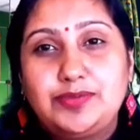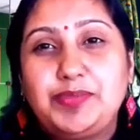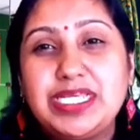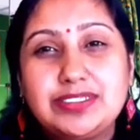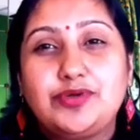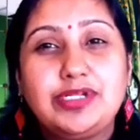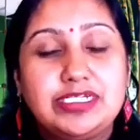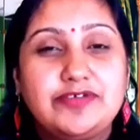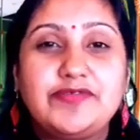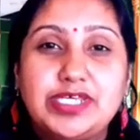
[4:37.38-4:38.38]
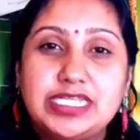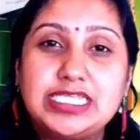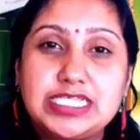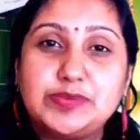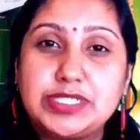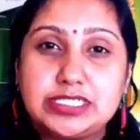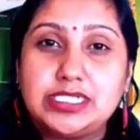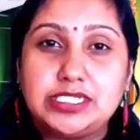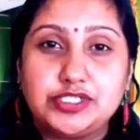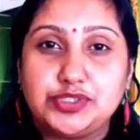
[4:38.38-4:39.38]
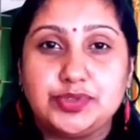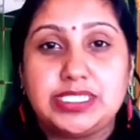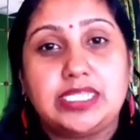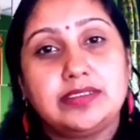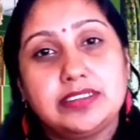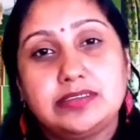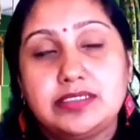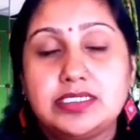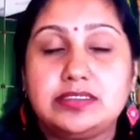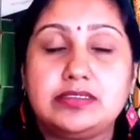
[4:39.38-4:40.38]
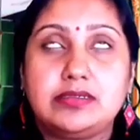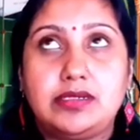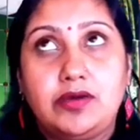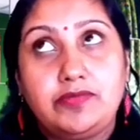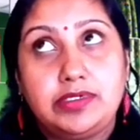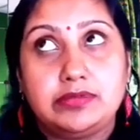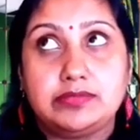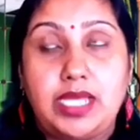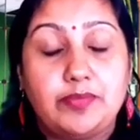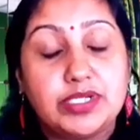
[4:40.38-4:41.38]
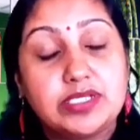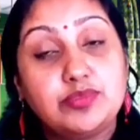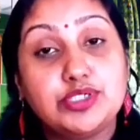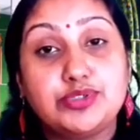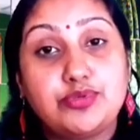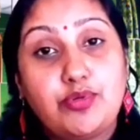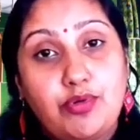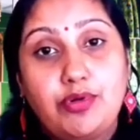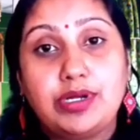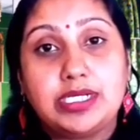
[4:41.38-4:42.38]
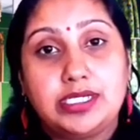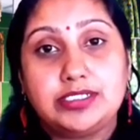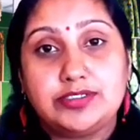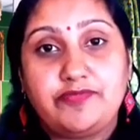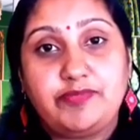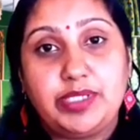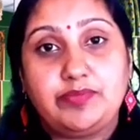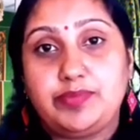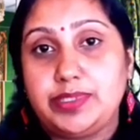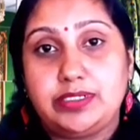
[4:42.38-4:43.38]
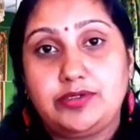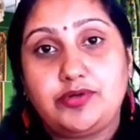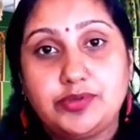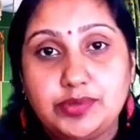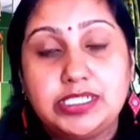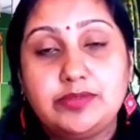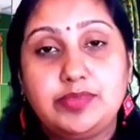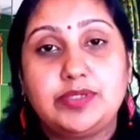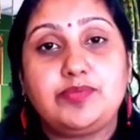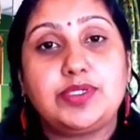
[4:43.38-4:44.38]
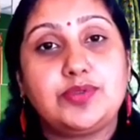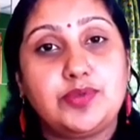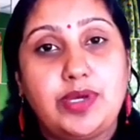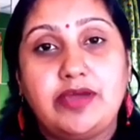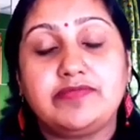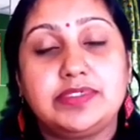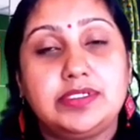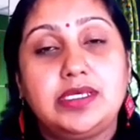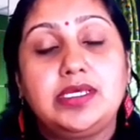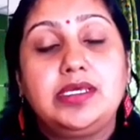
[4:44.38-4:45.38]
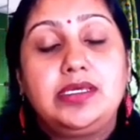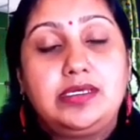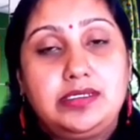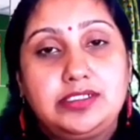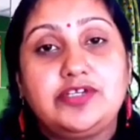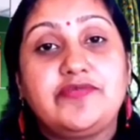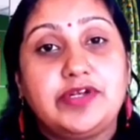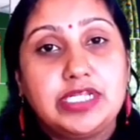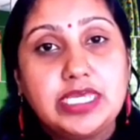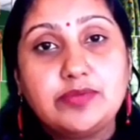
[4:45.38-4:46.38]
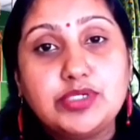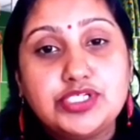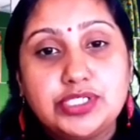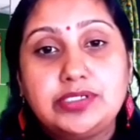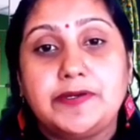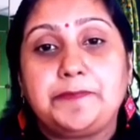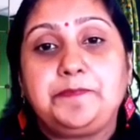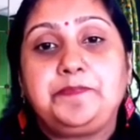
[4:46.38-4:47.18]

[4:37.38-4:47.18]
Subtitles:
Please don't interfere in these personal issues, and this is applicable to all kinds of people, not only the people who have differently abled children.